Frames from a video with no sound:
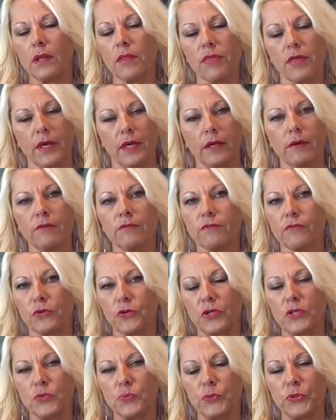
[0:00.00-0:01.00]
thing
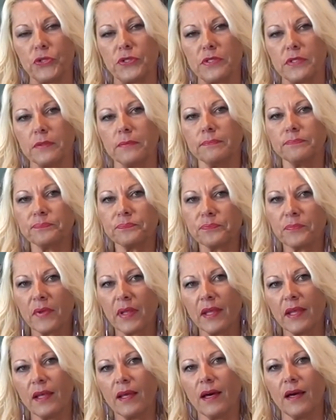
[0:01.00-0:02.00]
for each person.
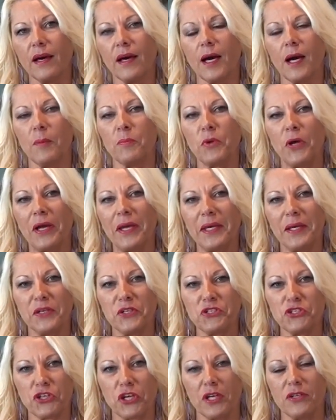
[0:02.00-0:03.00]
I'm not here
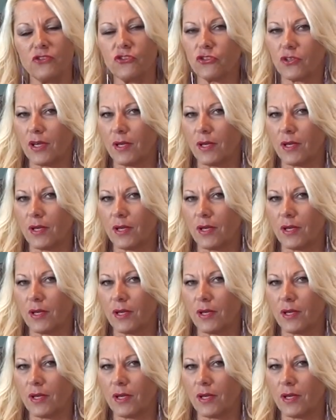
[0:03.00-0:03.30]
to judge,